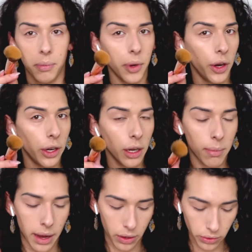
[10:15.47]
good
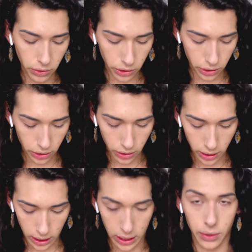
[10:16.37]
amount
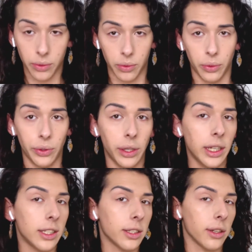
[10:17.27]
and then really
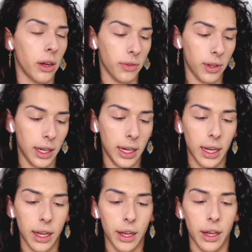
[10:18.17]
softly
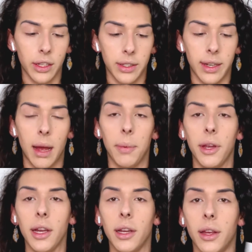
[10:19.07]
tap
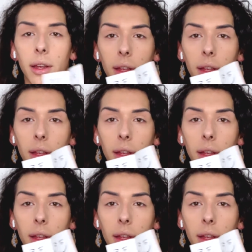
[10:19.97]
it